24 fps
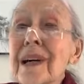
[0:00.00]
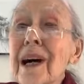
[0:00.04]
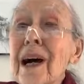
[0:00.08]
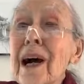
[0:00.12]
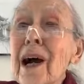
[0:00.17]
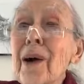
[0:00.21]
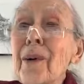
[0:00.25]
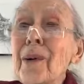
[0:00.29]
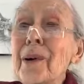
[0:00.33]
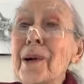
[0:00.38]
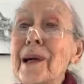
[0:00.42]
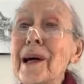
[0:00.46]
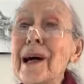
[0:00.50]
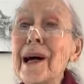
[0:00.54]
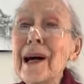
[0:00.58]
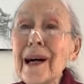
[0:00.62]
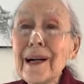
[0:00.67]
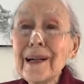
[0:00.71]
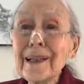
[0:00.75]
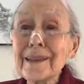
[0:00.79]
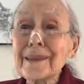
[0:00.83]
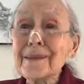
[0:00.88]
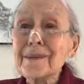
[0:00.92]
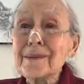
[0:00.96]
Are we
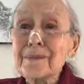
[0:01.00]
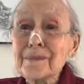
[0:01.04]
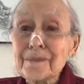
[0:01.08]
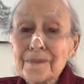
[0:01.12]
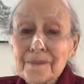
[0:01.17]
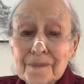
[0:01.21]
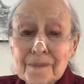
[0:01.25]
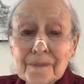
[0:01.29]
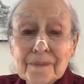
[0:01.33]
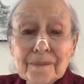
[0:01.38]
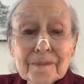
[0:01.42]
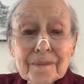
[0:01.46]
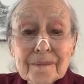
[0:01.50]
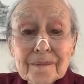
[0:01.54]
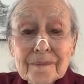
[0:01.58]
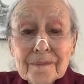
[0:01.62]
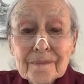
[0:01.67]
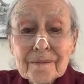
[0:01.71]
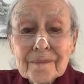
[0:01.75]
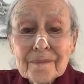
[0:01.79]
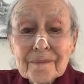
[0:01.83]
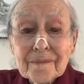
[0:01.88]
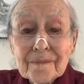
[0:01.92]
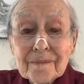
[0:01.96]
on?
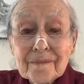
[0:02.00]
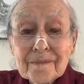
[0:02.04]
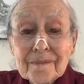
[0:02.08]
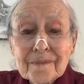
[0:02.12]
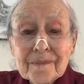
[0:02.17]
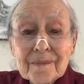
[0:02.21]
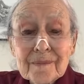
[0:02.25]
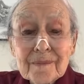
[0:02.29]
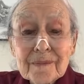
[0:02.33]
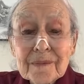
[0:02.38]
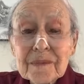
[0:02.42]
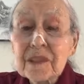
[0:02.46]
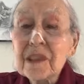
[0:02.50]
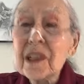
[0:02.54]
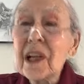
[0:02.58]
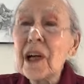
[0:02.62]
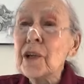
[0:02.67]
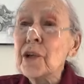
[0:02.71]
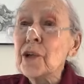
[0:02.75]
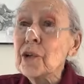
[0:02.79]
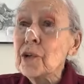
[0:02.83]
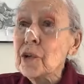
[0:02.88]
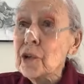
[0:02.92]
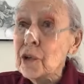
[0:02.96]
Can
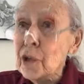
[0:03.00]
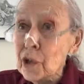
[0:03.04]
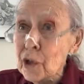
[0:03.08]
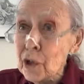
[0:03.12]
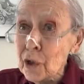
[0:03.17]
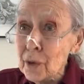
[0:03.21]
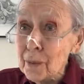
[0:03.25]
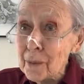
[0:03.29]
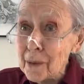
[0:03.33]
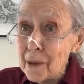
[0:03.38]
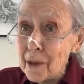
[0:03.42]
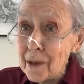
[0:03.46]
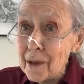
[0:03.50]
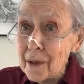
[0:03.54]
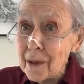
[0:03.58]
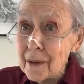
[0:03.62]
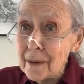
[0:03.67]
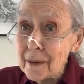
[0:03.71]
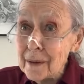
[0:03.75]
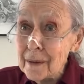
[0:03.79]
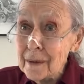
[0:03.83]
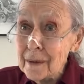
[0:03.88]
you hear me?